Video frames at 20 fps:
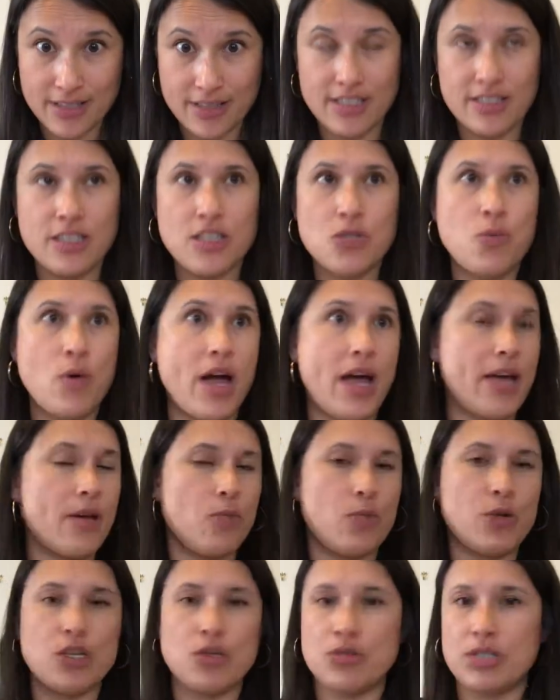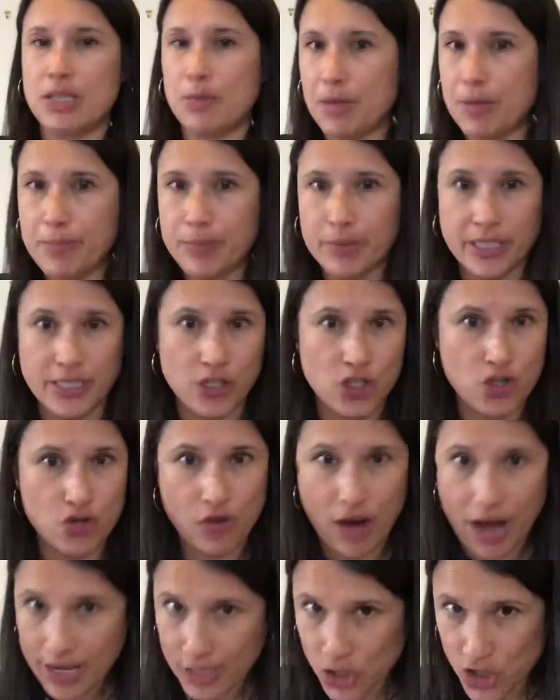And this is why when you see people in
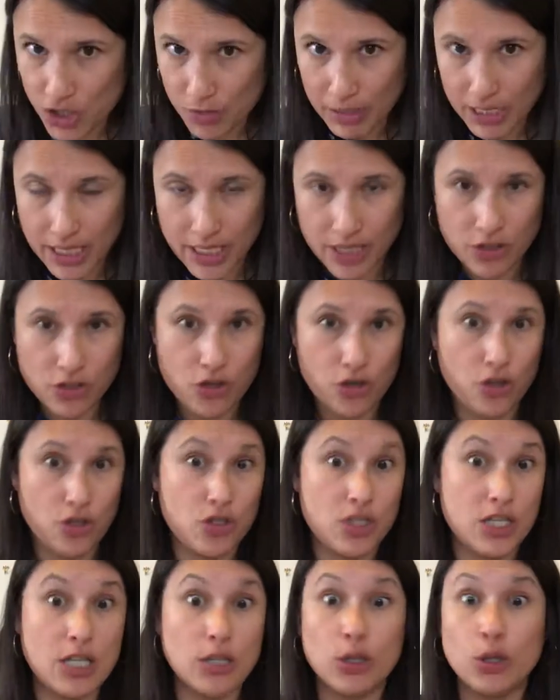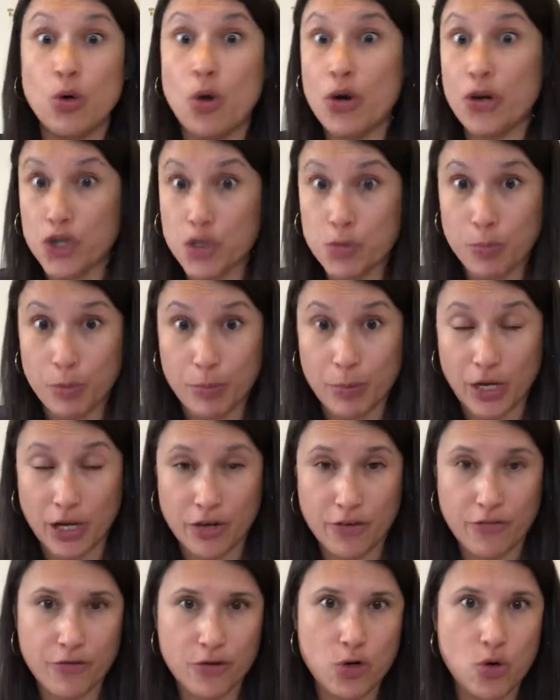strategy meetings, or you see lawyers
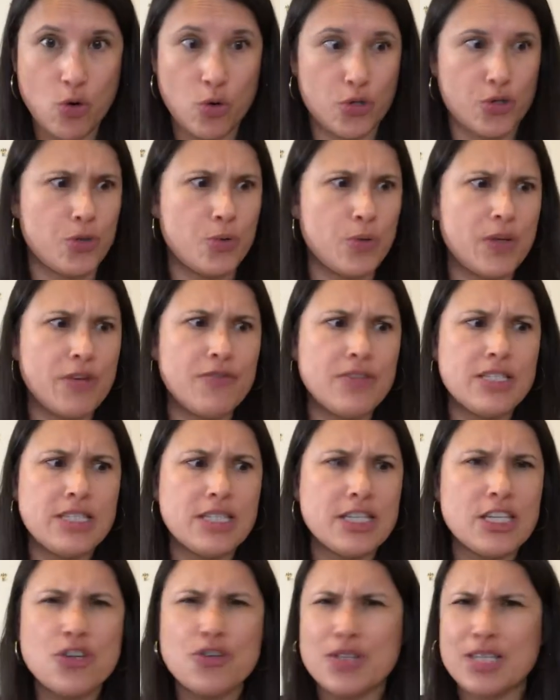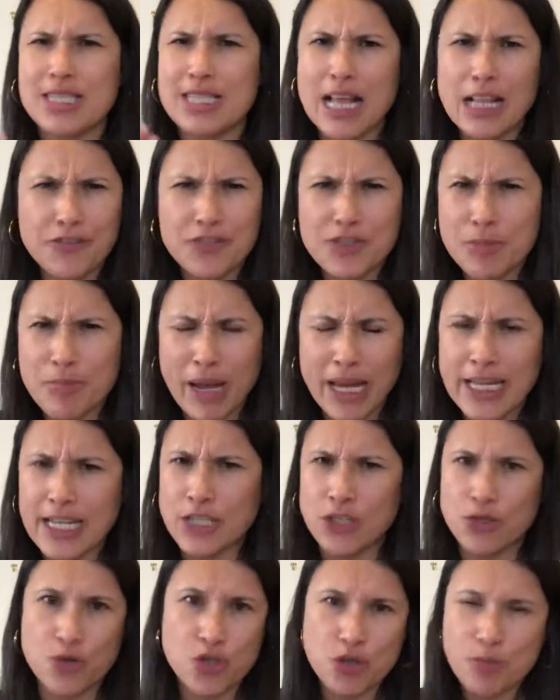preparing for court, or you even see yourself
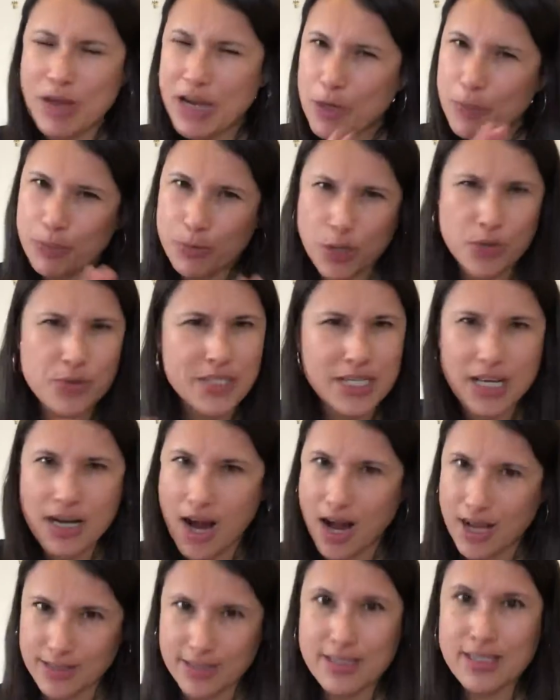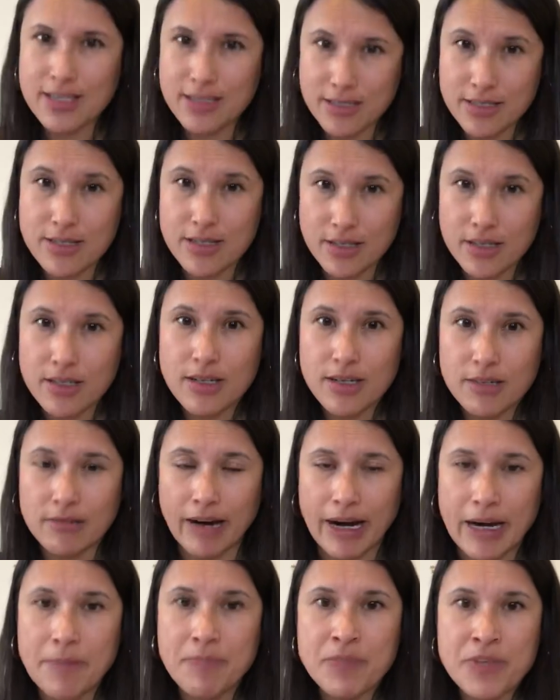debating, don't you make a pros and cons list?
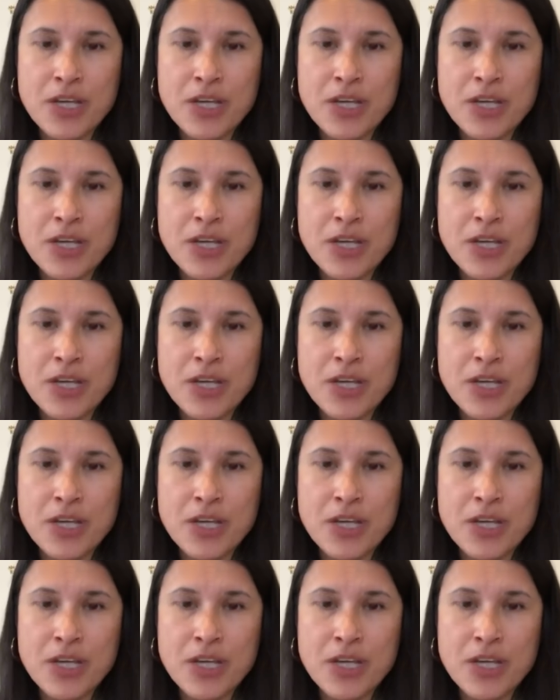Right?